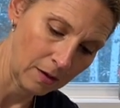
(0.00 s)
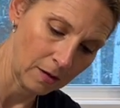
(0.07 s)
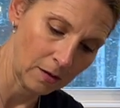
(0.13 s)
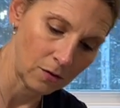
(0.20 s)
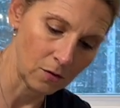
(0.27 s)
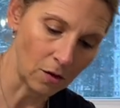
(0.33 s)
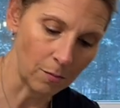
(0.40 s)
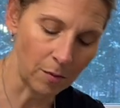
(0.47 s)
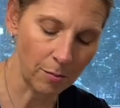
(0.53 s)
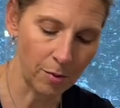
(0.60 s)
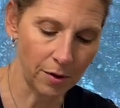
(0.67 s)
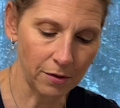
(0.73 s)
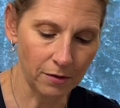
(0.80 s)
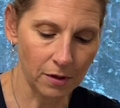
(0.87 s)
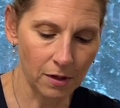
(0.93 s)
drop my
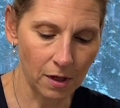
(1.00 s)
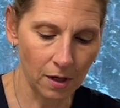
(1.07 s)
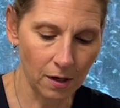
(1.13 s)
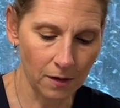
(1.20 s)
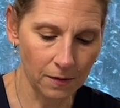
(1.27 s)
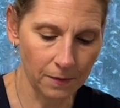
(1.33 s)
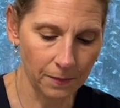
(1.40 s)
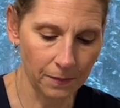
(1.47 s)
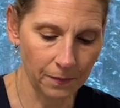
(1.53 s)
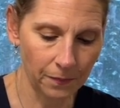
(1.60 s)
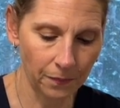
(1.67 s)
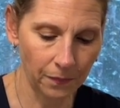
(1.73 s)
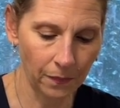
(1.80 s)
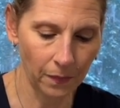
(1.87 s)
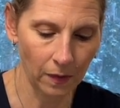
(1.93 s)
butter in there.
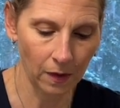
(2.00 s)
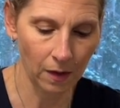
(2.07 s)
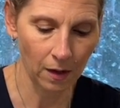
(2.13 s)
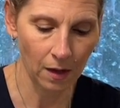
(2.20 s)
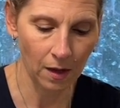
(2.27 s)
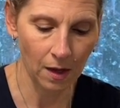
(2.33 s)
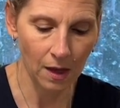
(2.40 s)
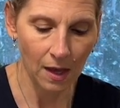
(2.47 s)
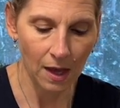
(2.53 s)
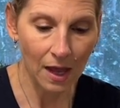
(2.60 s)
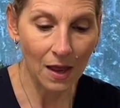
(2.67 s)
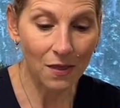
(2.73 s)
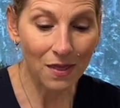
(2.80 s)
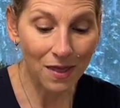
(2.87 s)
And